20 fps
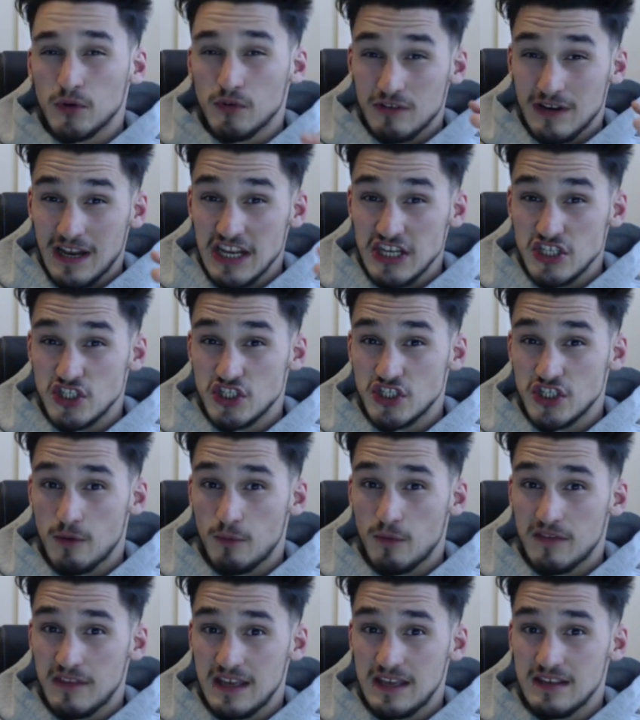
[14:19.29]
a relationship
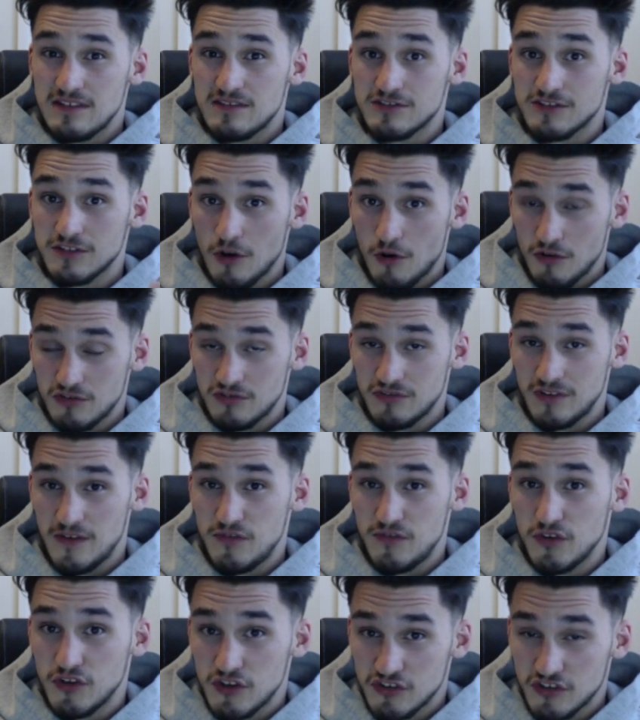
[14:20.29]
with these stocks
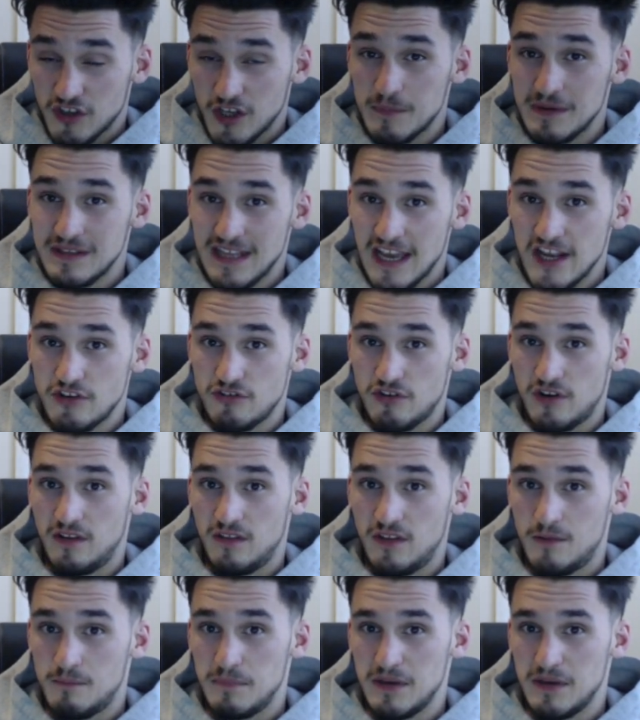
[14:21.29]
if you're just going to be day trading them,